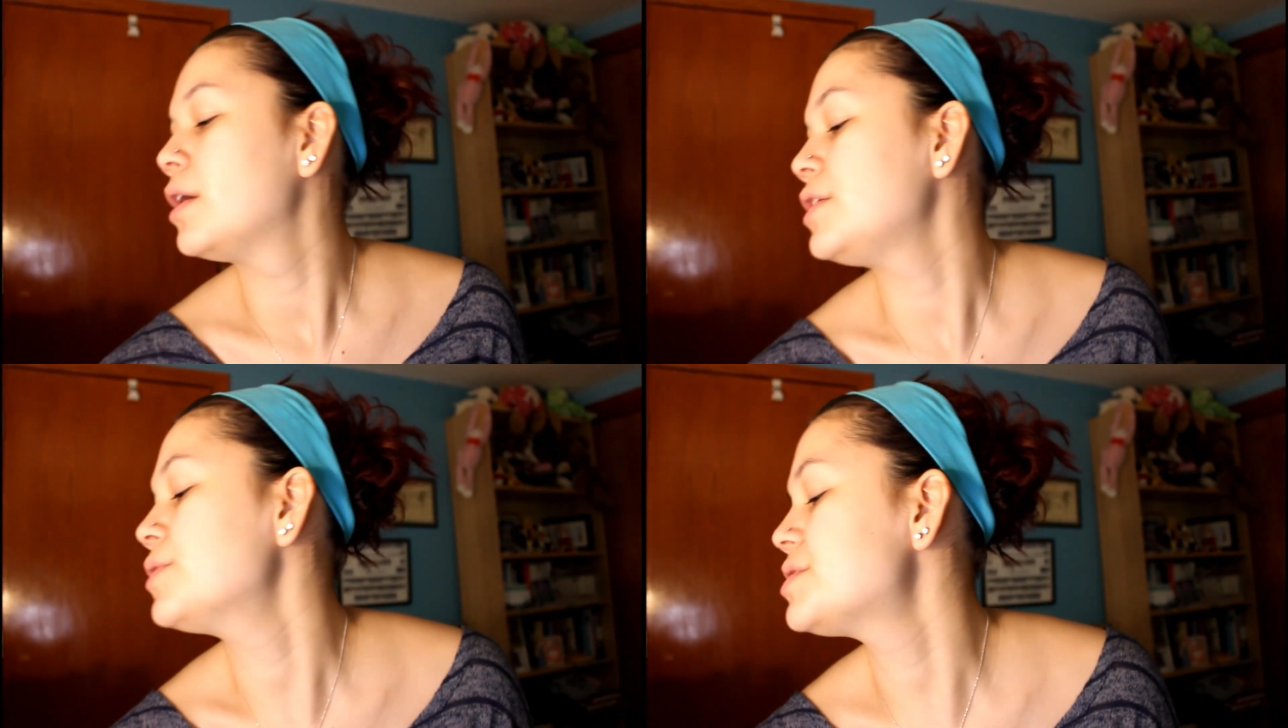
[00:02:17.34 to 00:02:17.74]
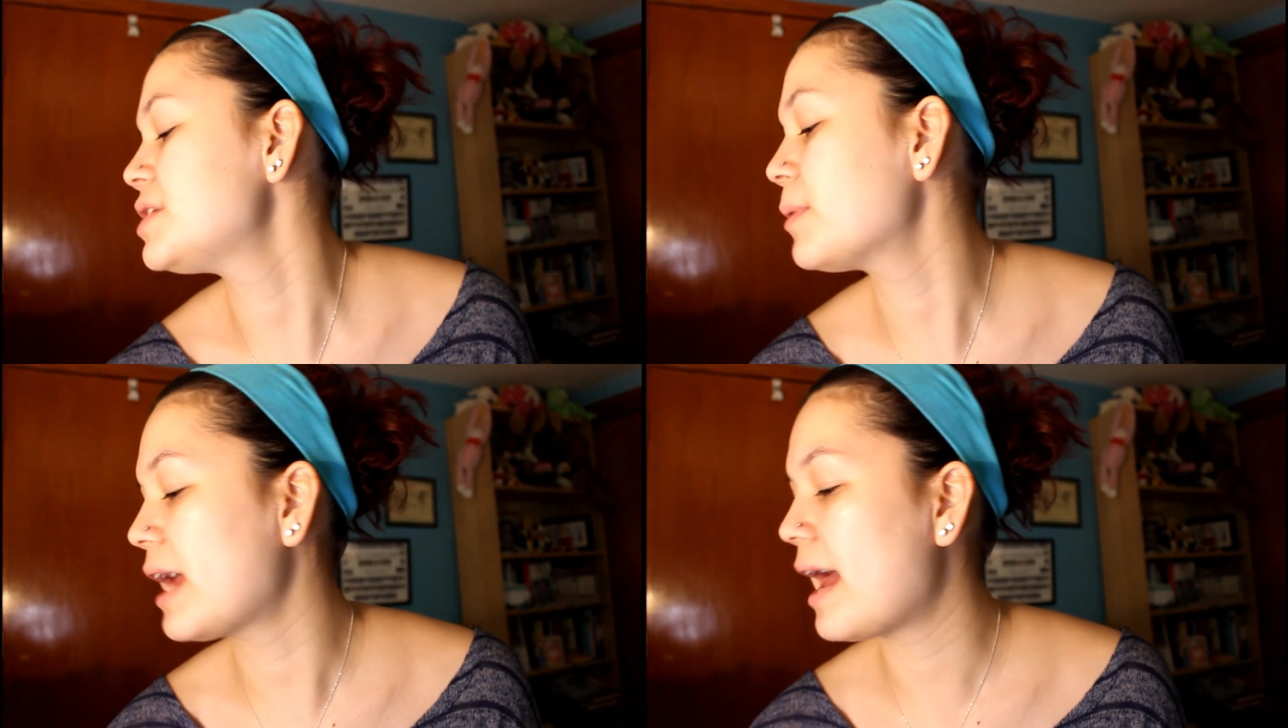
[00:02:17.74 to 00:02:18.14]
you'll
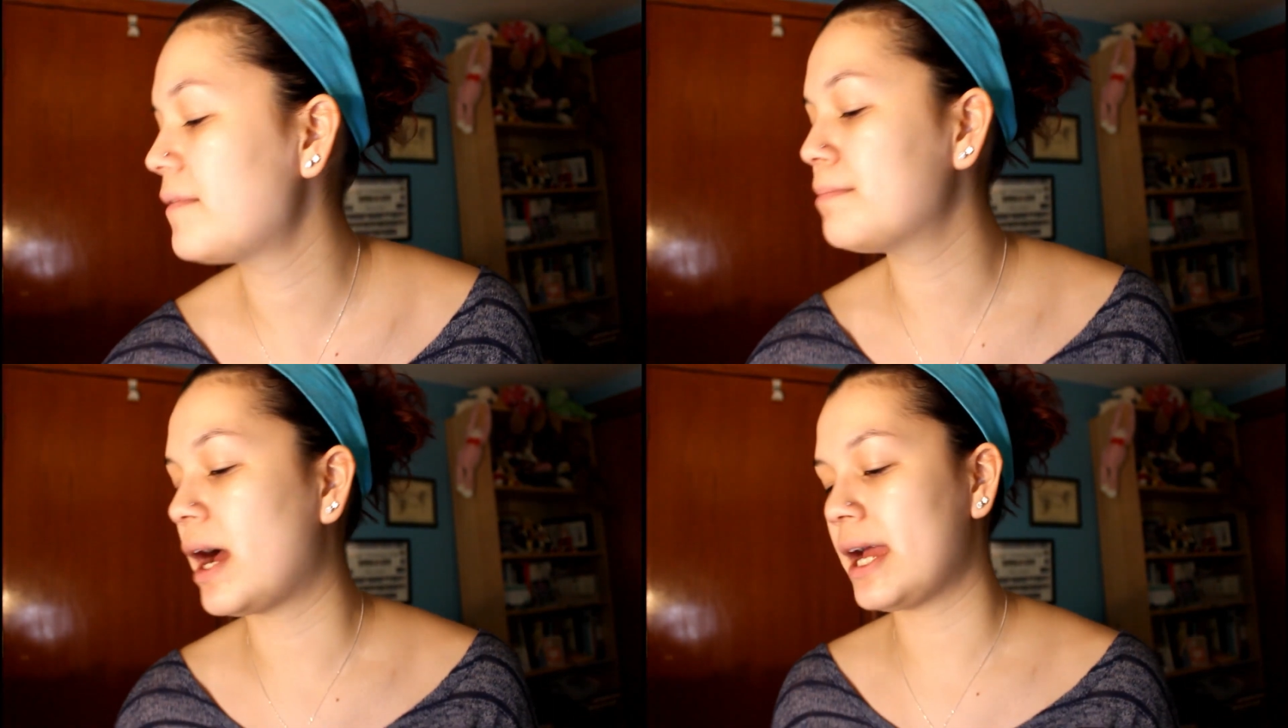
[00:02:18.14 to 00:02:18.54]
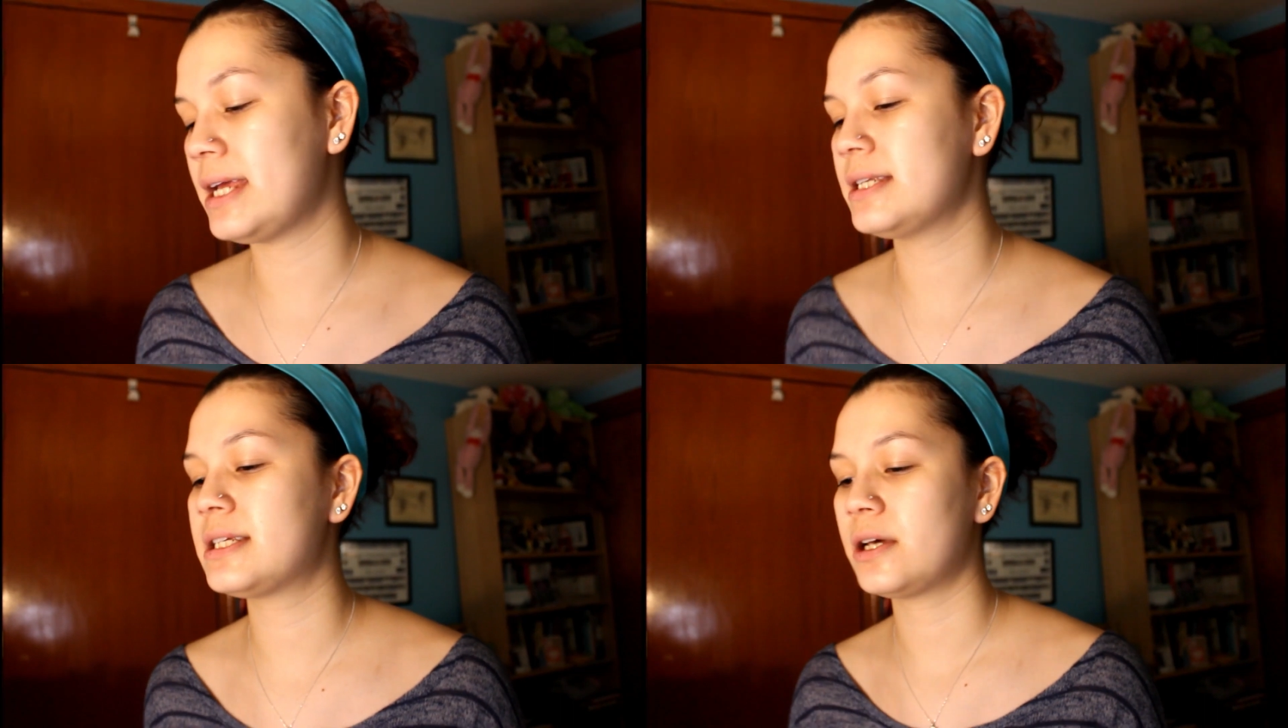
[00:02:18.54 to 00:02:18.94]
see what I have in
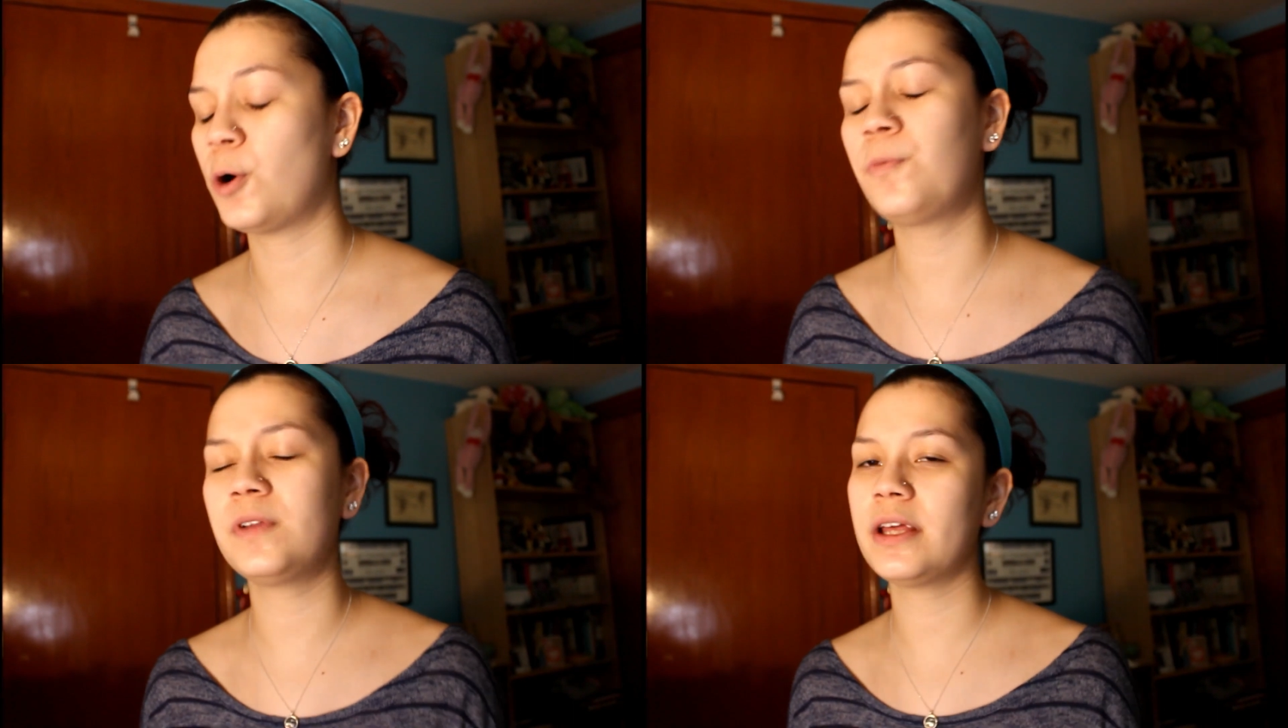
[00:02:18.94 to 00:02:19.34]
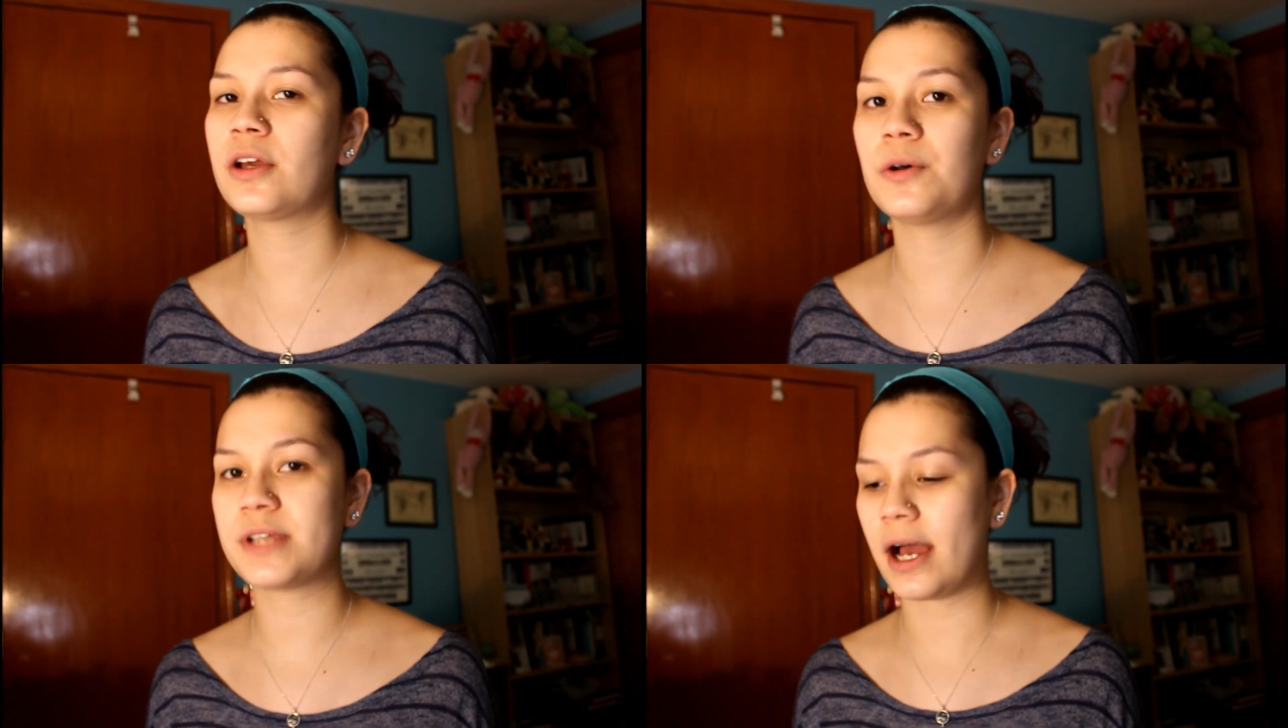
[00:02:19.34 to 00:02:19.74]
mind. Hopefully it
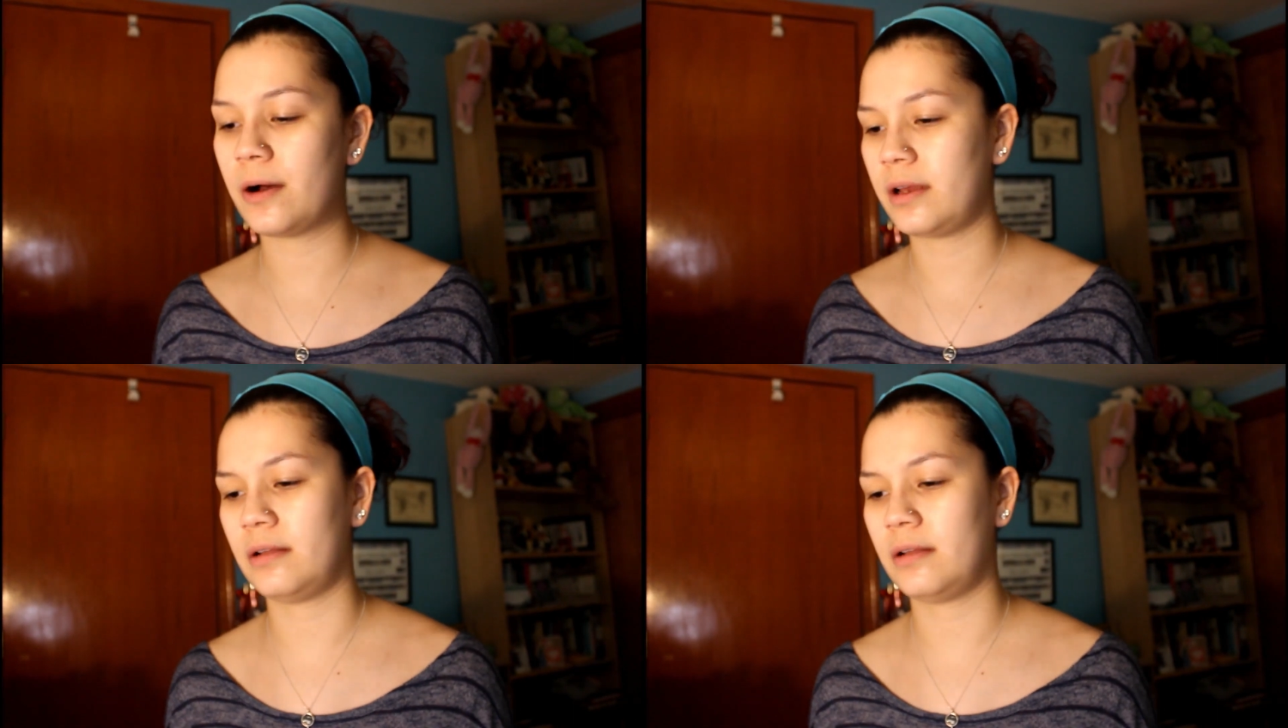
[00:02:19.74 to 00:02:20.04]
goes out,